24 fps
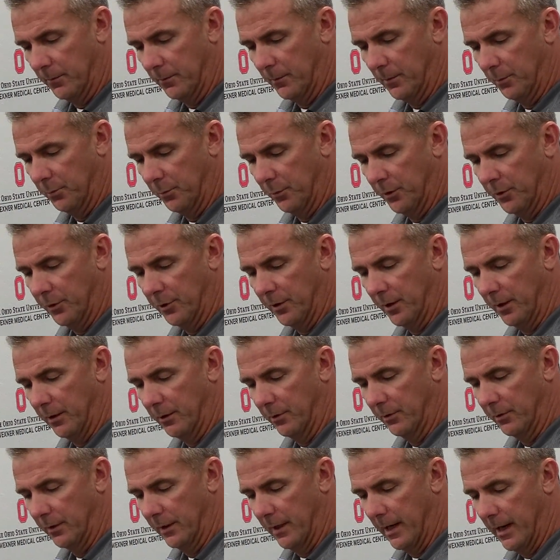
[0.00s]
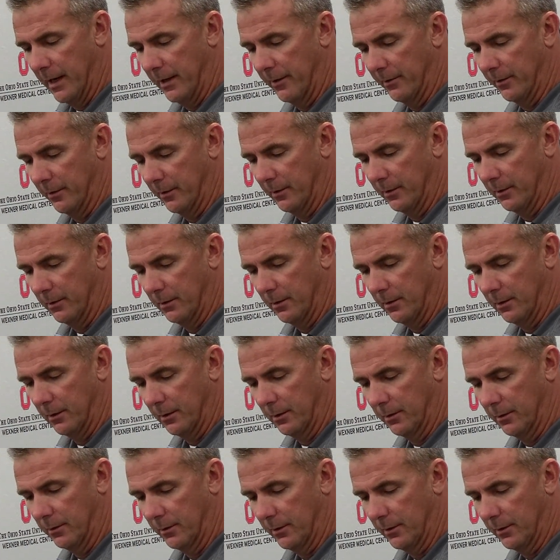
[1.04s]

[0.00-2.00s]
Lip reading: appreciate those guys that are